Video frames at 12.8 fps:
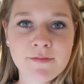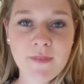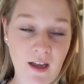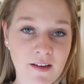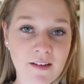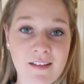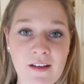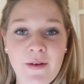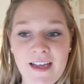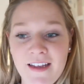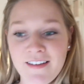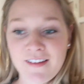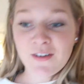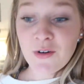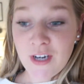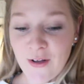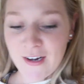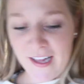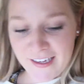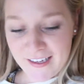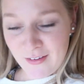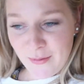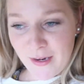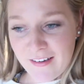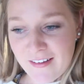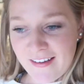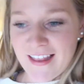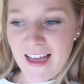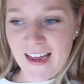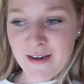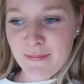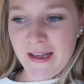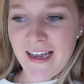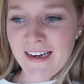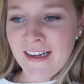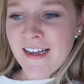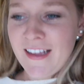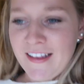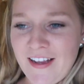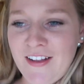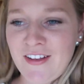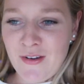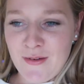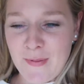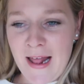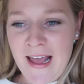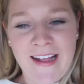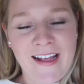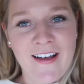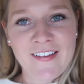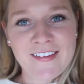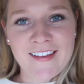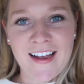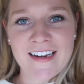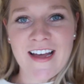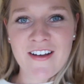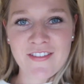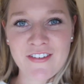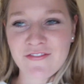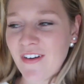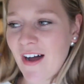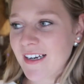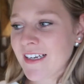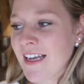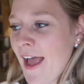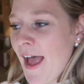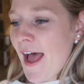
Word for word: Yeah, so it is. It's called Logan Lucky, so we're going to see that in a bit. These two are playing outside and having fun.